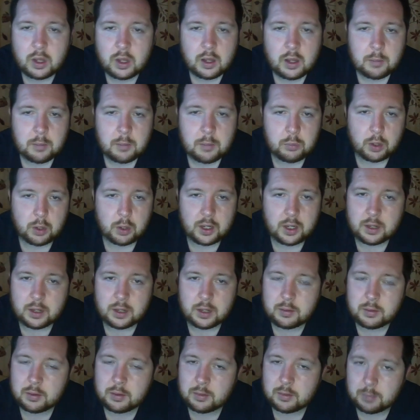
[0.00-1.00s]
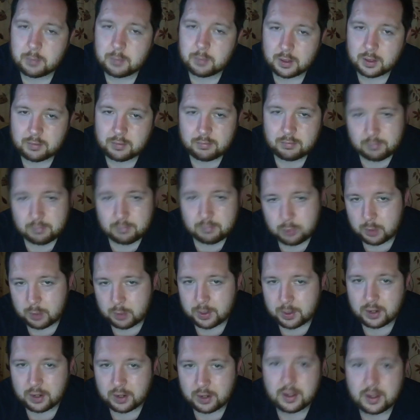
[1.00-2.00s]
brilliant, but put him
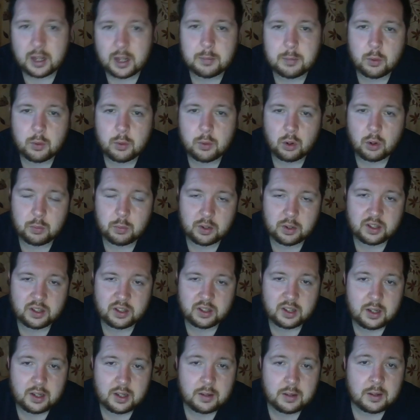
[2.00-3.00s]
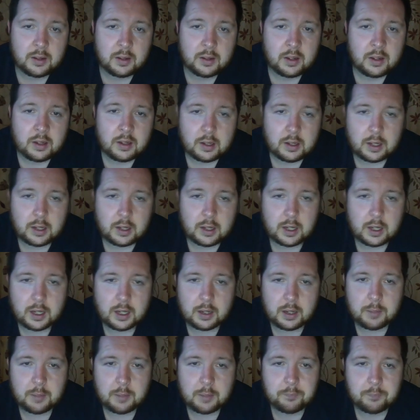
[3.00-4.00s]
under the high ball and we'll see.
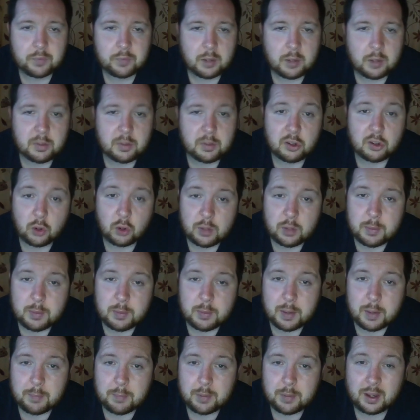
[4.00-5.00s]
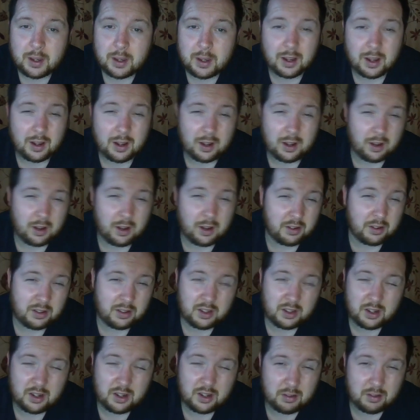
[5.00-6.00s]
Mazzoli Mapimpi,
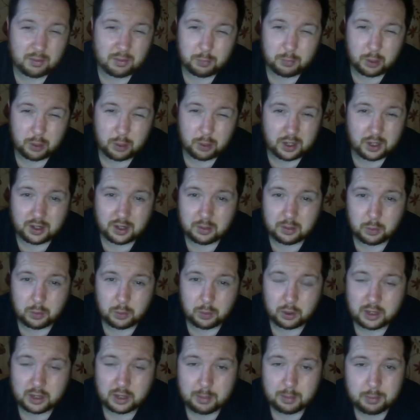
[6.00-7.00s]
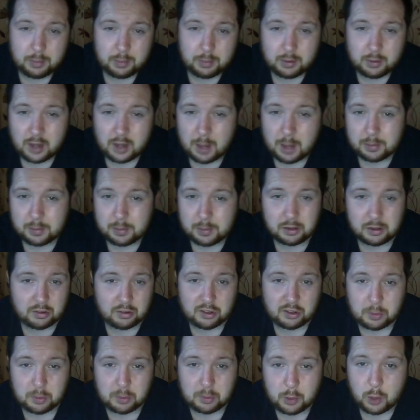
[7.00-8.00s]
he was brilliant in the World Cup, absolutely
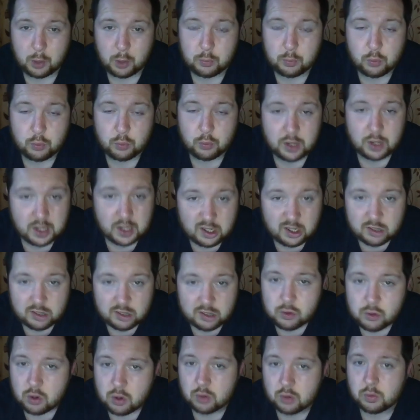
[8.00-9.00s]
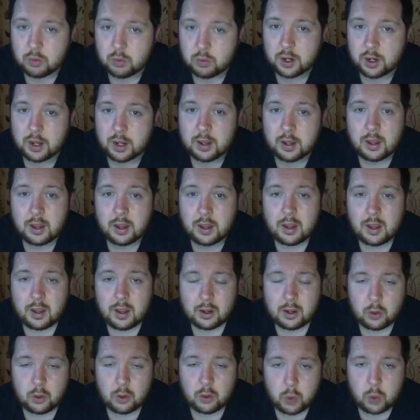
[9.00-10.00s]
superb, really strong runner,
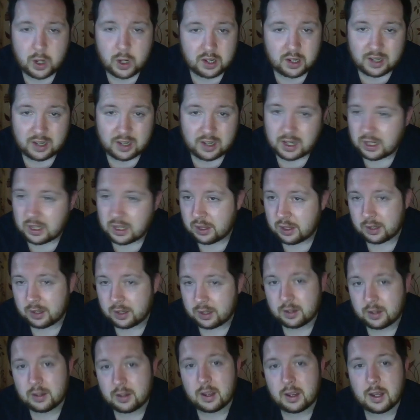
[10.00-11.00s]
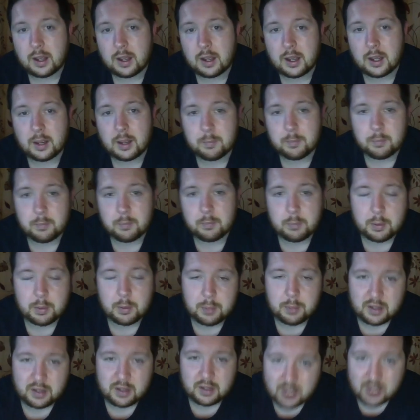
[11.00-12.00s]
quick as anything. But
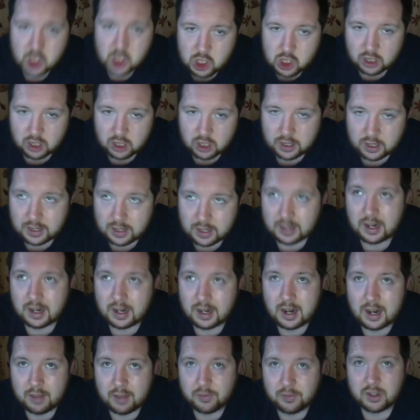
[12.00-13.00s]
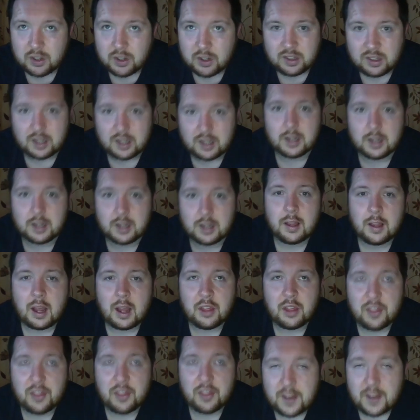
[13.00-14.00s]
positionally, I'd love to see. I
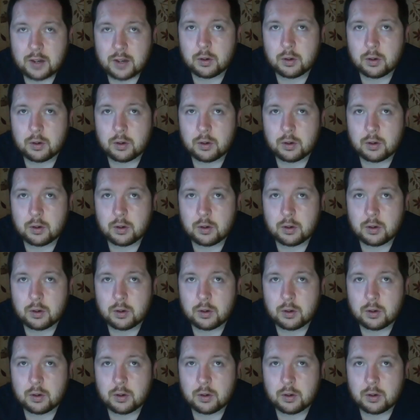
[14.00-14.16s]
think